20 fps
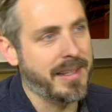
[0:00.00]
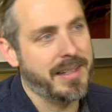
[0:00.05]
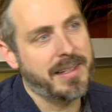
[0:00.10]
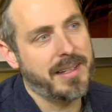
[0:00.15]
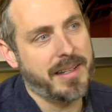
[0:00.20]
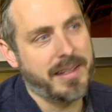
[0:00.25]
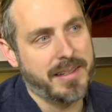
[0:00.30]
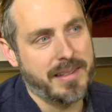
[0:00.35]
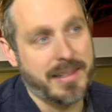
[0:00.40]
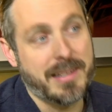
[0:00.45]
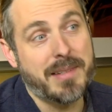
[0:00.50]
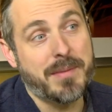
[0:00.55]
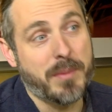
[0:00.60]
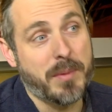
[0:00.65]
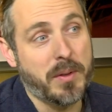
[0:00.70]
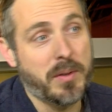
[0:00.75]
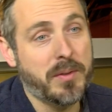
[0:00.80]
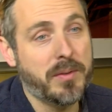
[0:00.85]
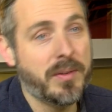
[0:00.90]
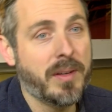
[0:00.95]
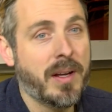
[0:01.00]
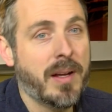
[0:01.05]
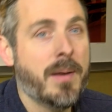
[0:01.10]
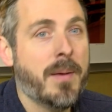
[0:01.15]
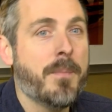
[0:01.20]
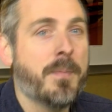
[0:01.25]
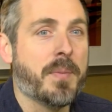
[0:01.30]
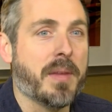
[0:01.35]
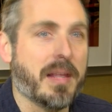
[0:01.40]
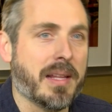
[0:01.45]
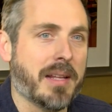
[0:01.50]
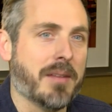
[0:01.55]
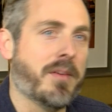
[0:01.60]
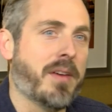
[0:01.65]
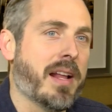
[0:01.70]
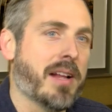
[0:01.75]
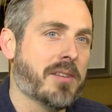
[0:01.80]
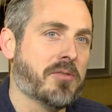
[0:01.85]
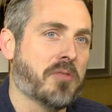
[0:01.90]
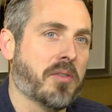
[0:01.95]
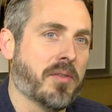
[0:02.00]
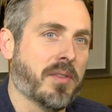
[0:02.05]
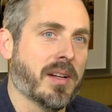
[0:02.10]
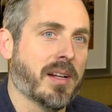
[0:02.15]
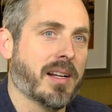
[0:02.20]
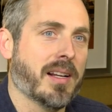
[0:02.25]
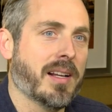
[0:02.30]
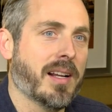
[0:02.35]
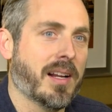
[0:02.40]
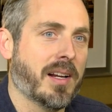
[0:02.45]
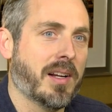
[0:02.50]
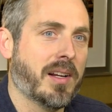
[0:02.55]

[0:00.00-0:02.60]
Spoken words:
that didn't move. And the advantage of a